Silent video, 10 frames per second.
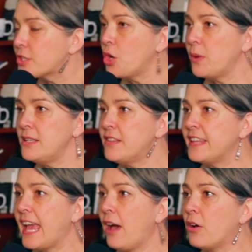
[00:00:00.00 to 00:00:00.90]
go into
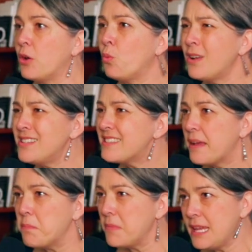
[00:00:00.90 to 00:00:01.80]
the out. And what does
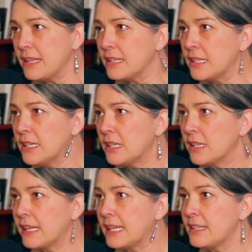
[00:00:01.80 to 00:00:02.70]
that mean?
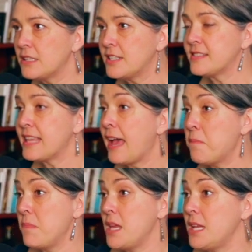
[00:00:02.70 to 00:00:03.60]
Like, does
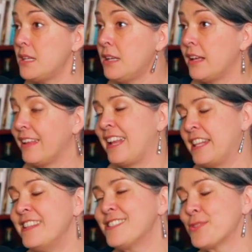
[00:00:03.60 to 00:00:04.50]
that mean, uh,
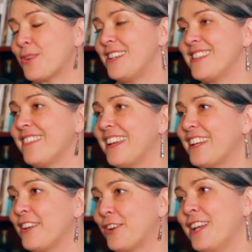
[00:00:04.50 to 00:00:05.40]
and this is where I say,
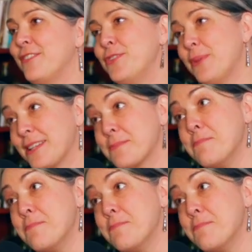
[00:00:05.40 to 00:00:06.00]
like, okay, if you ask